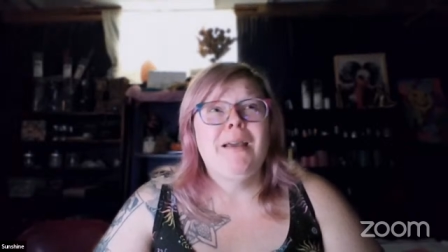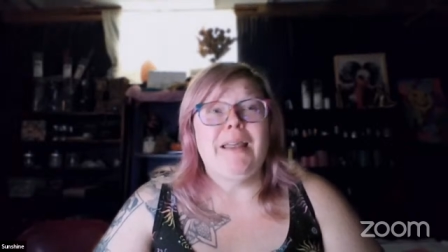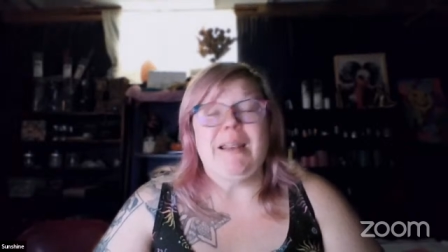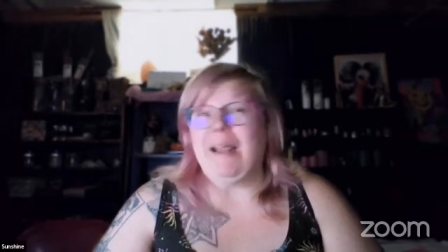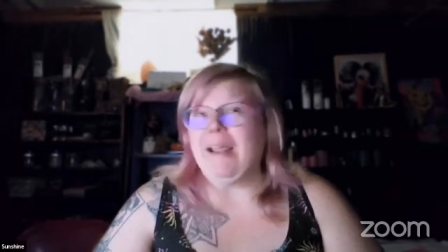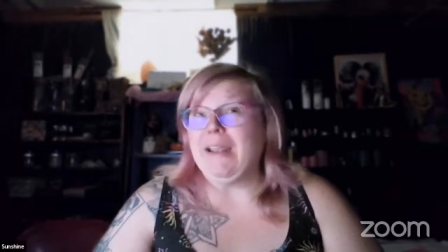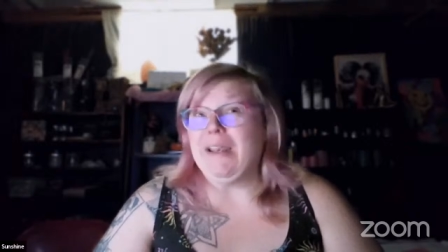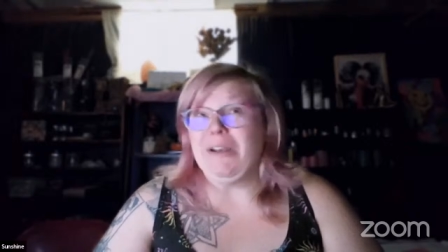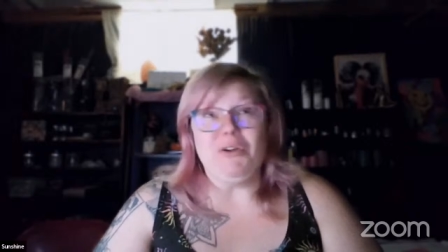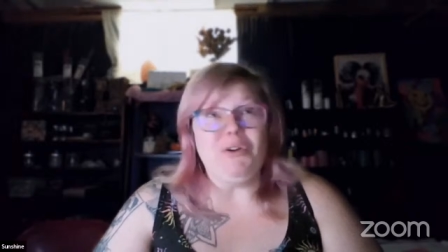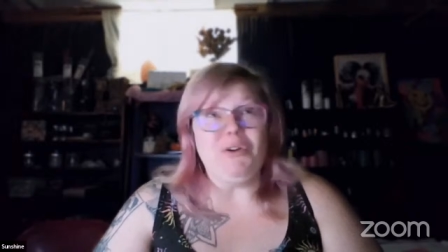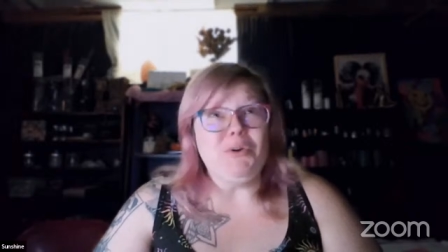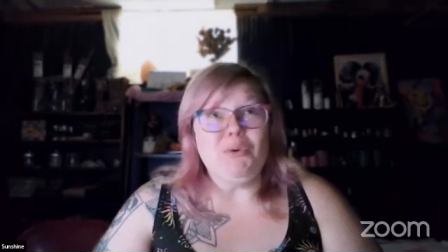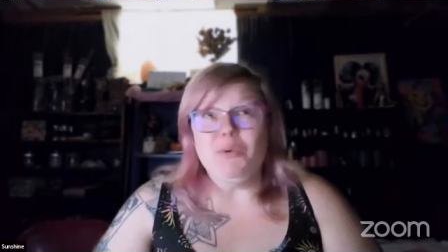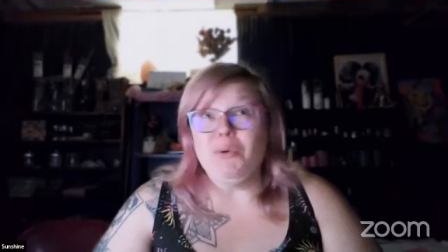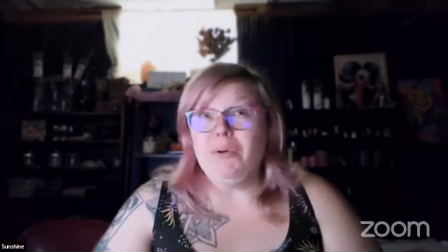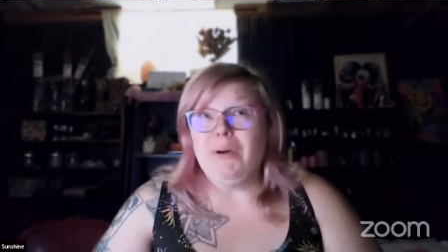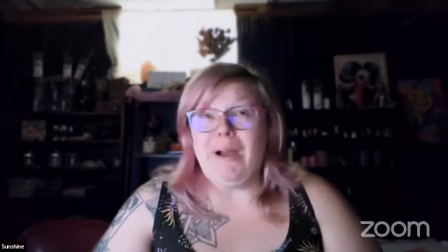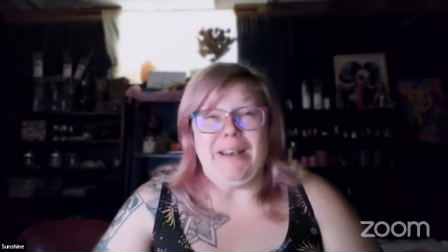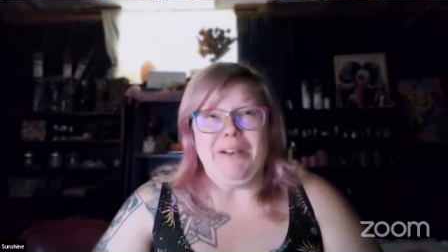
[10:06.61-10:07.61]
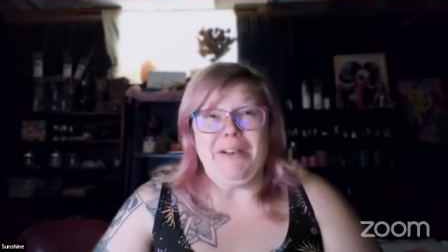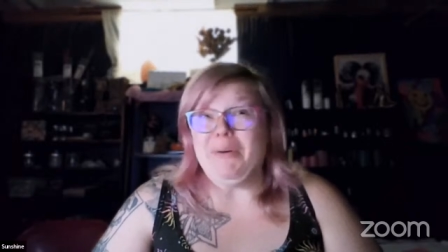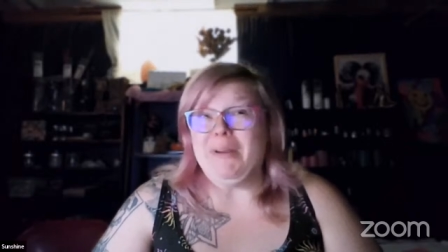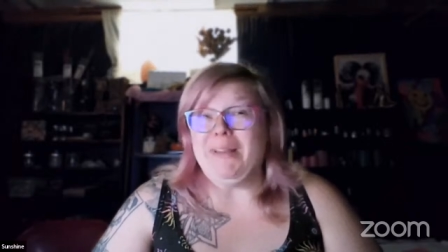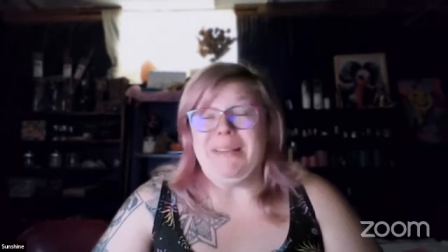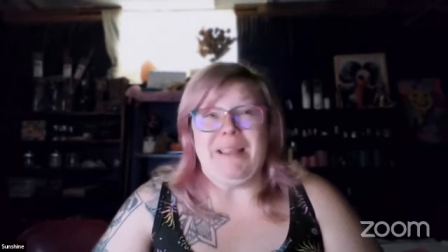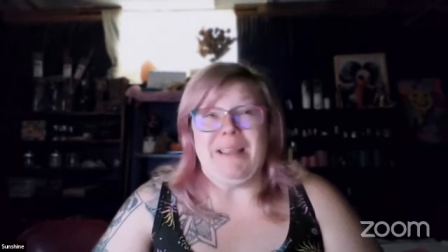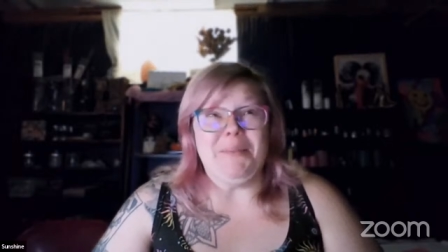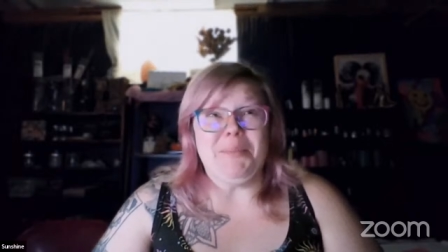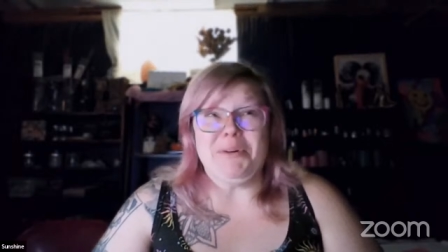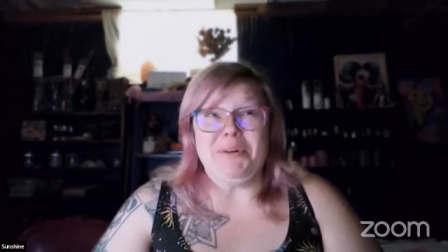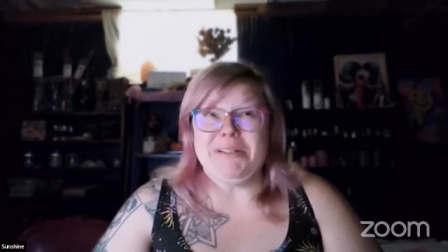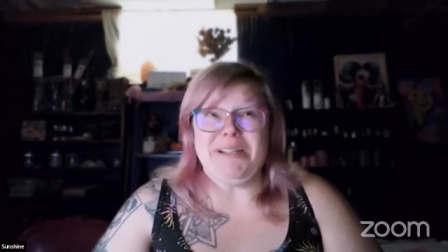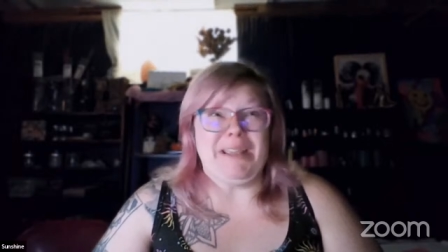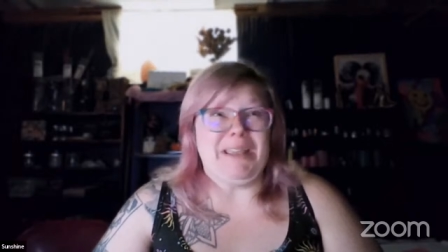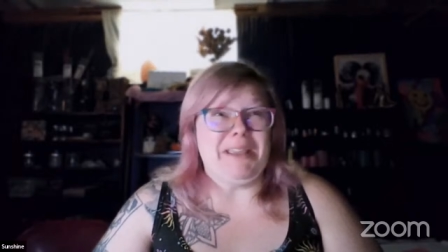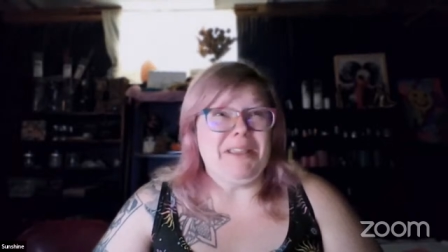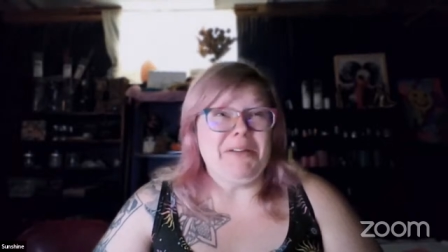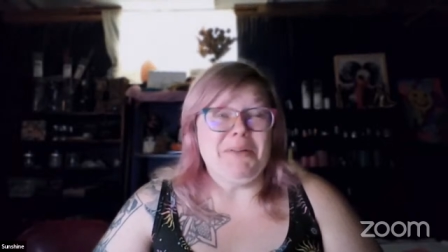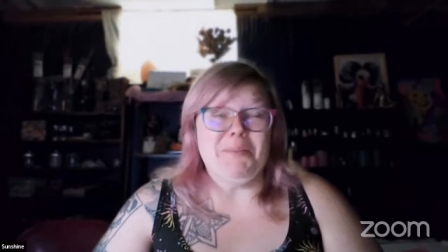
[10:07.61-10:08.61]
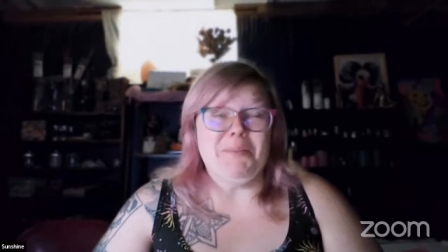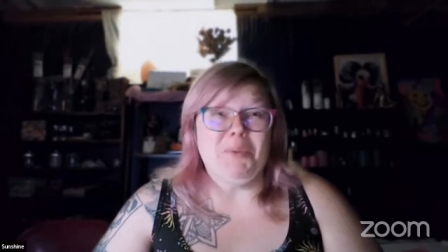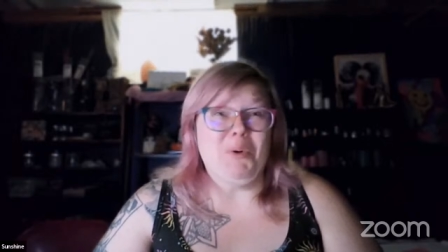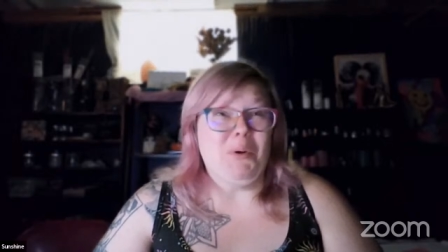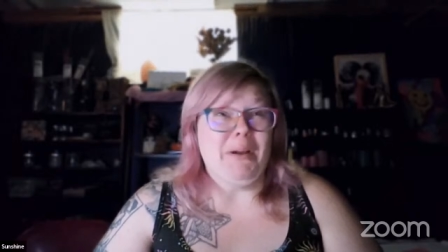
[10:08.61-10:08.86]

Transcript: And I knew at that particular